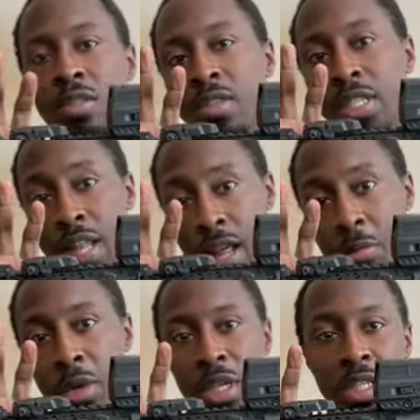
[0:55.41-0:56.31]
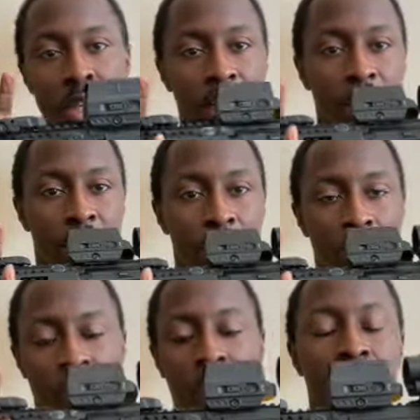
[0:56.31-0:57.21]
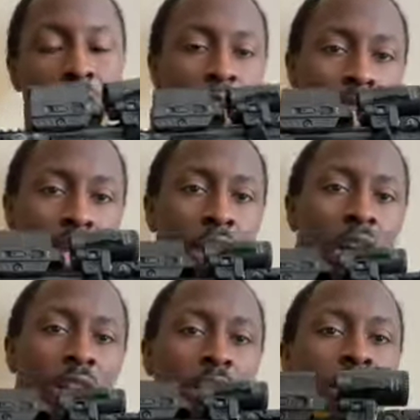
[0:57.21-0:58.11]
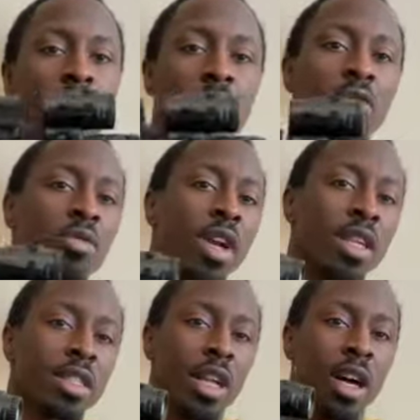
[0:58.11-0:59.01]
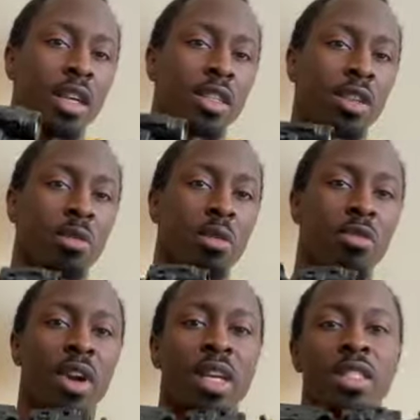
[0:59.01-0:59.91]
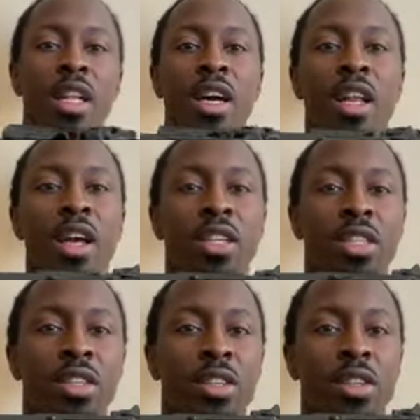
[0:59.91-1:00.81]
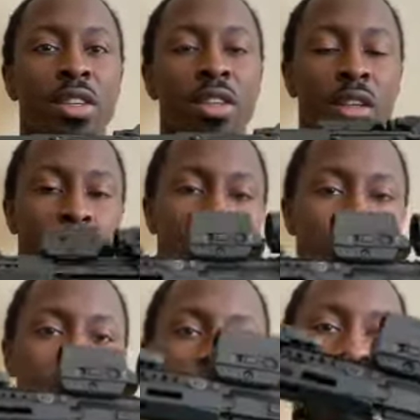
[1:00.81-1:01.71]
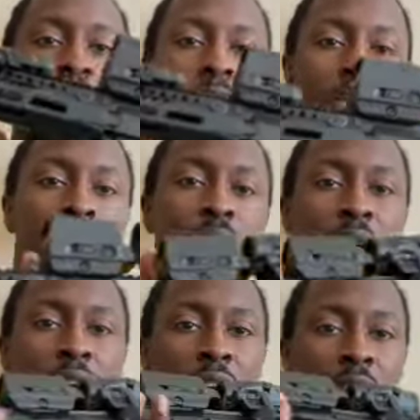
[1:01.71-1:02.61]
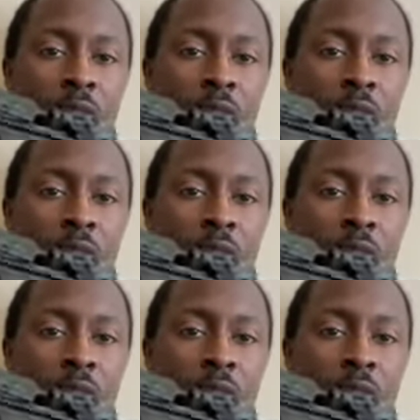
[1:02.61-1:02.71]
It's not a PSA gun no more. I call it Frankenstein. It's a little bit of Frankenstein action here, but that's what I got.